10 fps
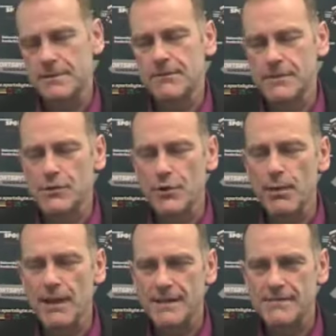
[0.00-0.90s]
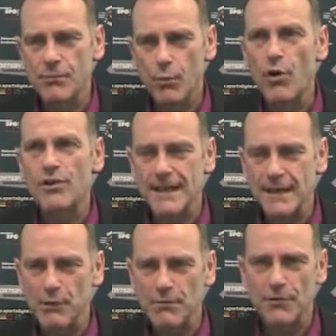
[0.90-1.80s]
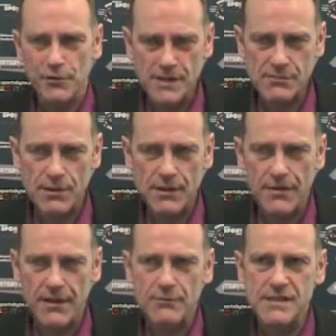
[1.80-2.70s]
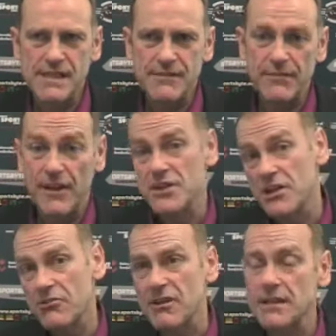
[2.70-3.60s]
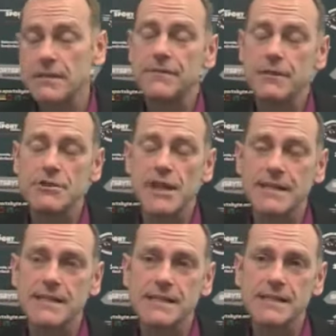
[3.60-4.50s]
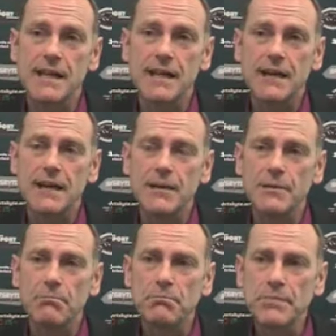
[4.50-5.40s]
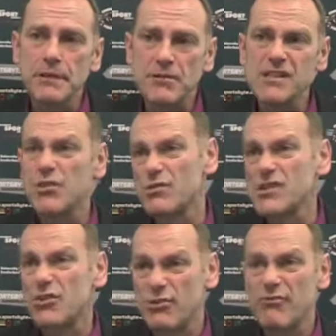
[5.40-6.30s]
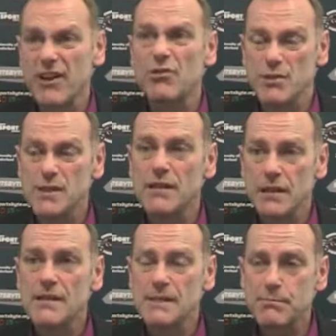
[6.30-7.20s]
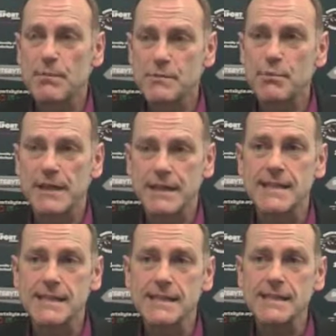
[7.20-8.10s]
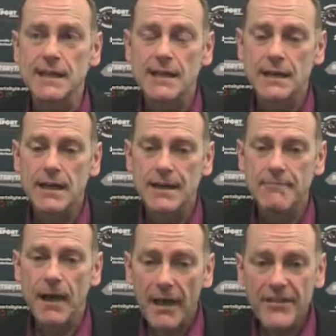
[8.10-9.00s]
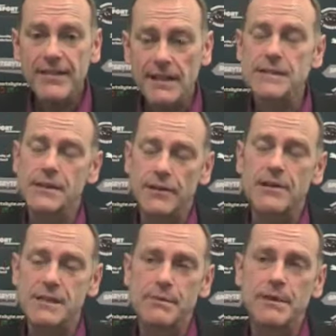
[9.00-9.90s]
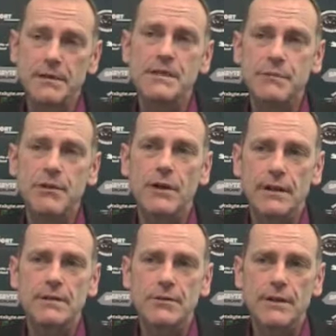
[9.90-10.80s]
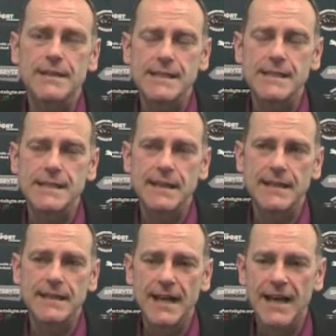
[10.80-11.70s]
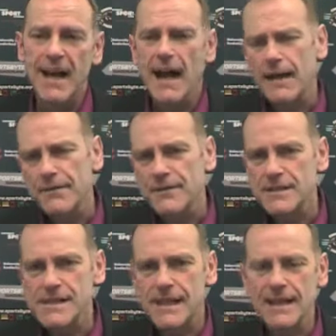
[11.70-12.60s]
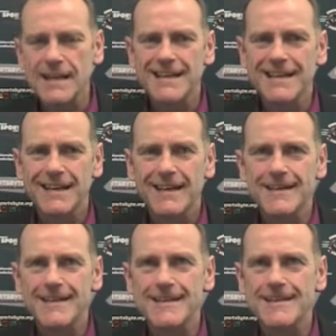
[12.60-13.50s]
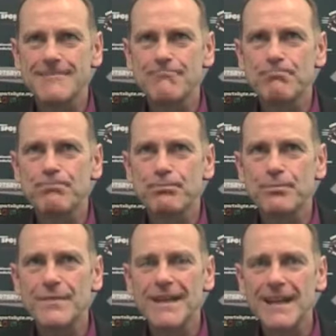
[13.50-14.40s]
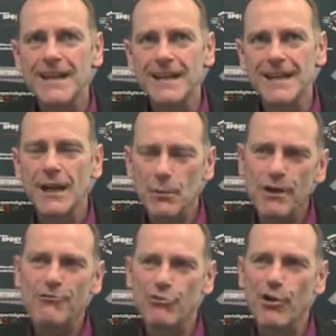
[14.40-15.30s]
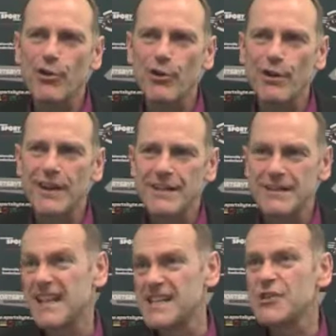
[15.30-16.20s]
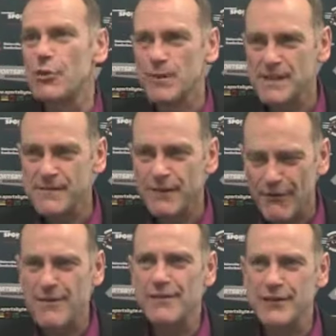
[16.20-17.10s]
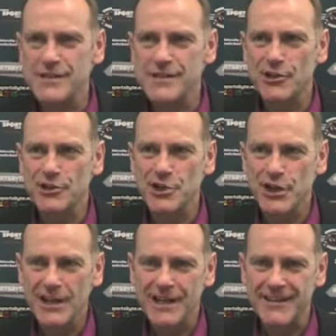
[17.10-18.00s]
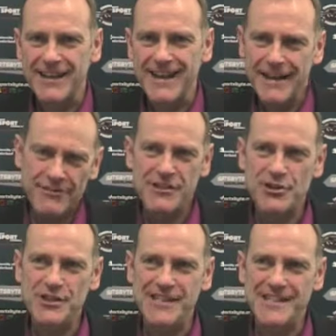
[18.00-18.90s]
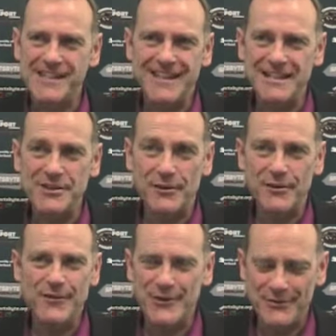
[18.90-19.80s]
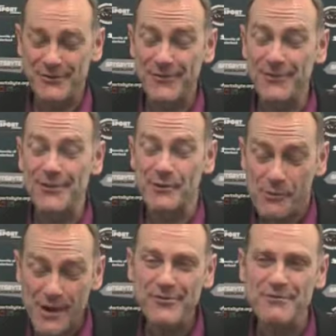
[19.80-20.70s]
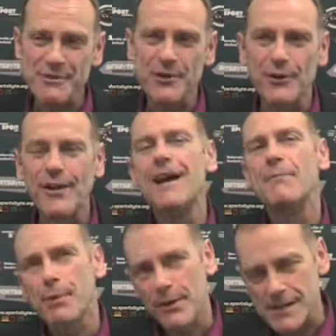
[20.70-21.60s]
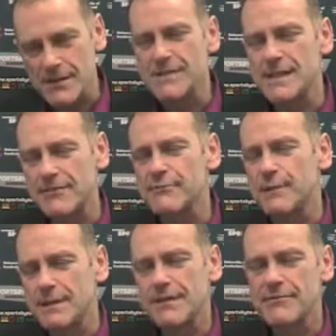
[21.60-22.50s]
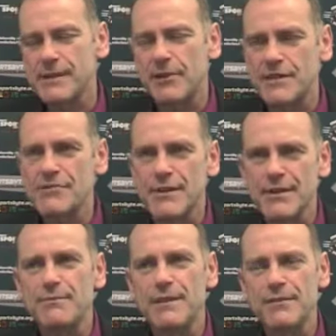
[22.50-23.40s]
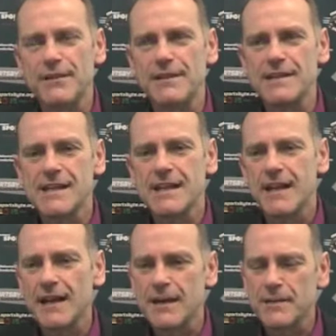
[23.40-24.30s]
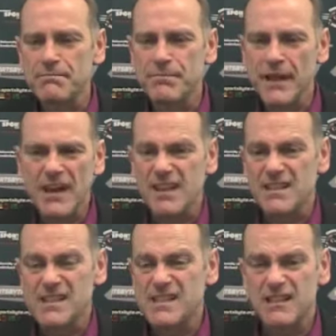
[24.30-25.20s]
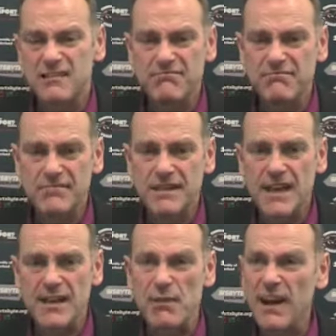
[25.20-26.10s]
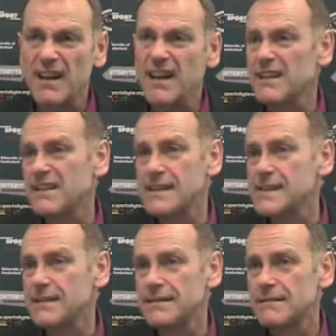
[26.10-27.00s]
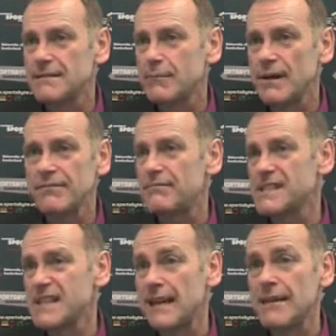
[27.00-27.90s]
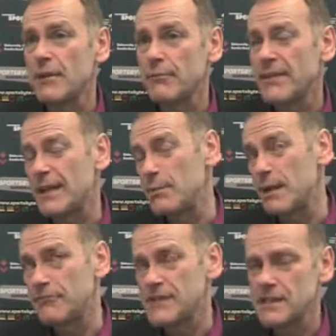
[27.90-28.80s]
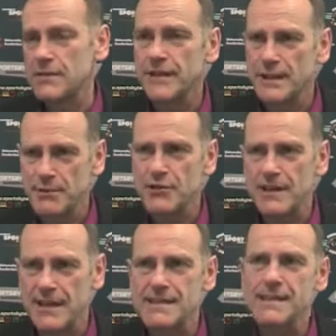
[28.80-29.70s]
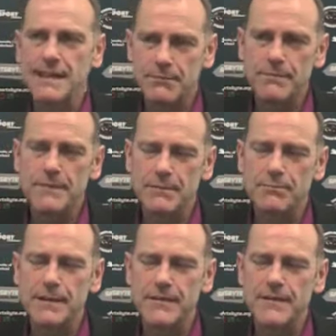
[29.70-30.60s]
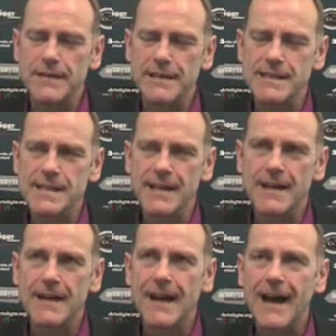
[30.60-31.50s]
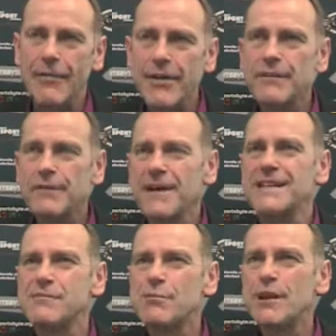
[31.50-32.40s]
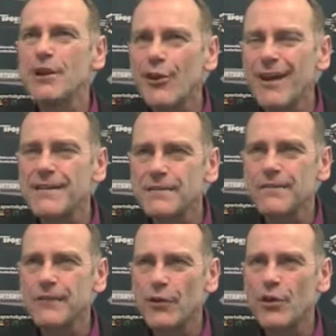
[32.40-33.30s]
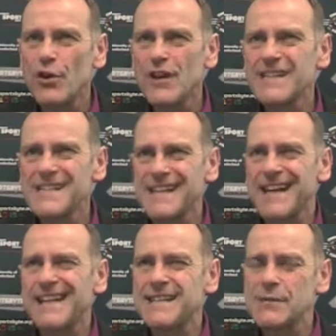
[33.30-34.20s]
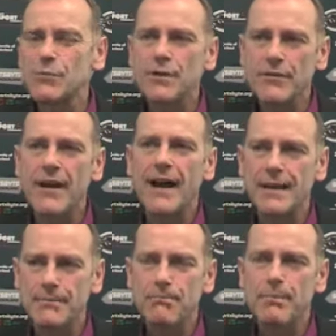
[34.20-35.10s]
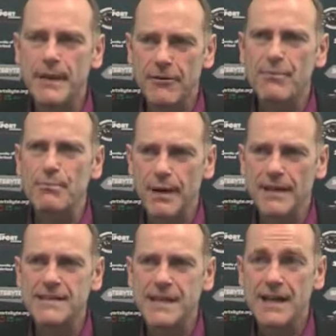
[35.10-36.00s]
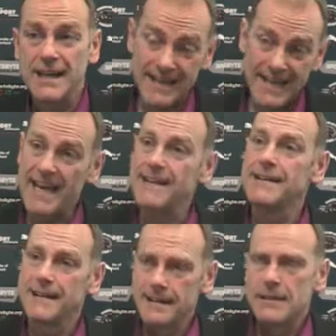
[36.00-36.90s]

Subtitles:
He's only played one game up front with Stephen Fletcher, created a few chances. His goal scoring record is pretty decent. I think that will turn out to be quite a decent signing. Alfred Ndiaye, a little bit raw, nearly scored with his very first touch, and then every touch since then he's got further and further away from goal. But he's obviously given him a lot of strength in midfield. And Kadamangan we haven't seen anything of him. I think he played a reserve game the other night to get a bit of fitness. I think fans were looking for signings that would have had a bigger impact. And again,